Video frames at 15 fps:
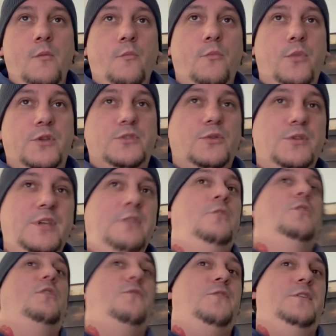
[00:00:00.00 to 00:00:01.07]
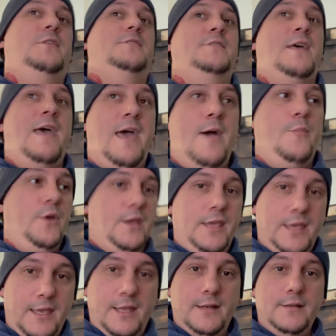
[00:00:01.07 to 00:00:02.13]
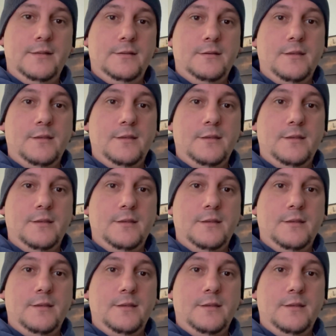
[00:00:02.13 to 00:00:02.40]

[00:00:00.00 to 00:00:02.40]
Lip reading: But it's only good if it doesn't happen again.